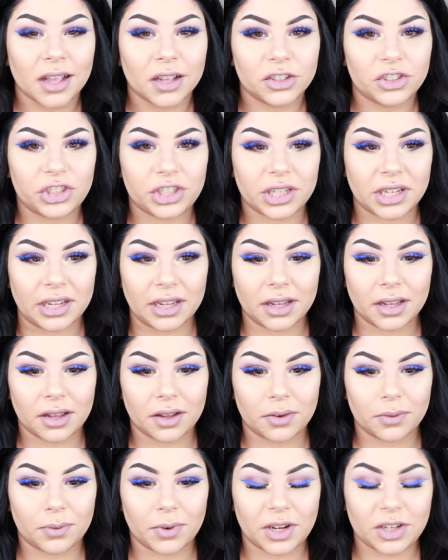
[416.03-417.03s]
She
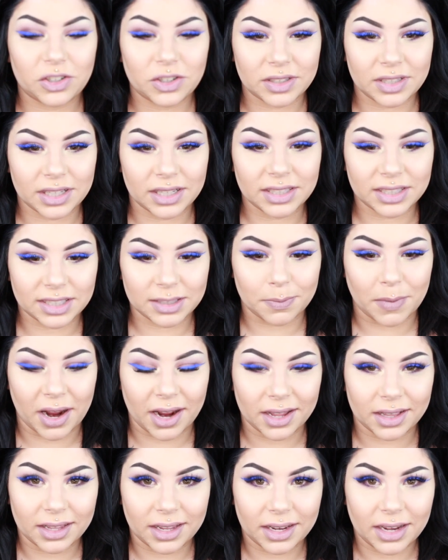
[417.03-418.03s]
reaches in
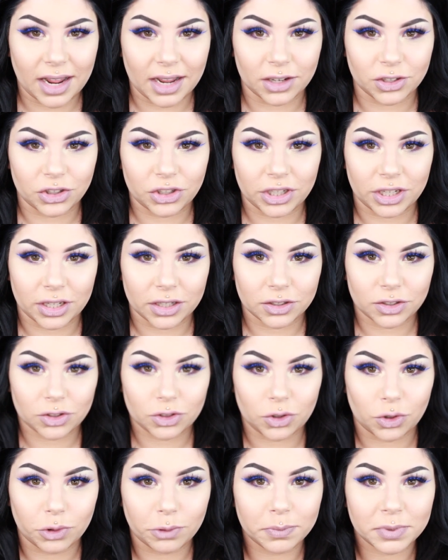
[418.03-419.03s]
smiling, and she
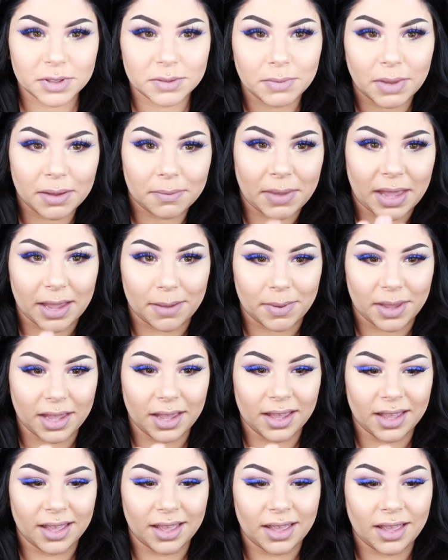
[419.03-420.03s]
scoops my
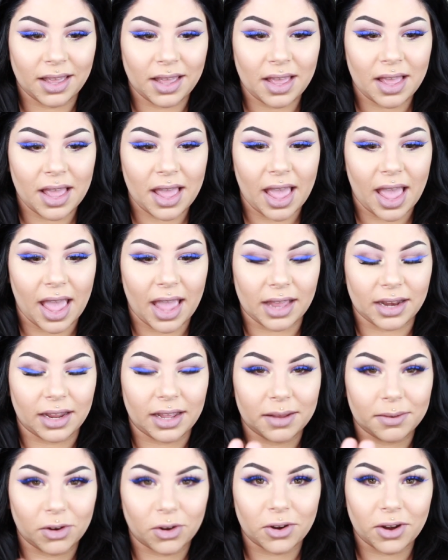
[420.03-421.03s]
baby, and
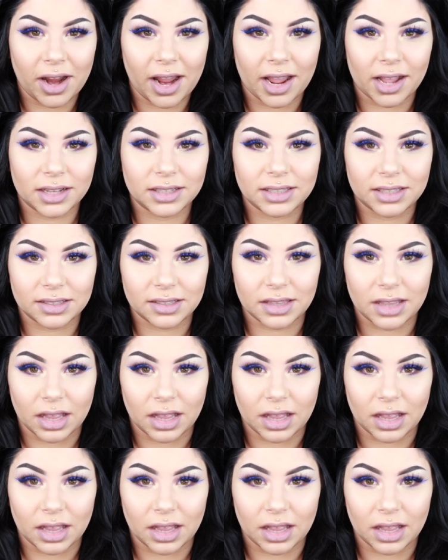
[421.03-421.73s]
in her hands is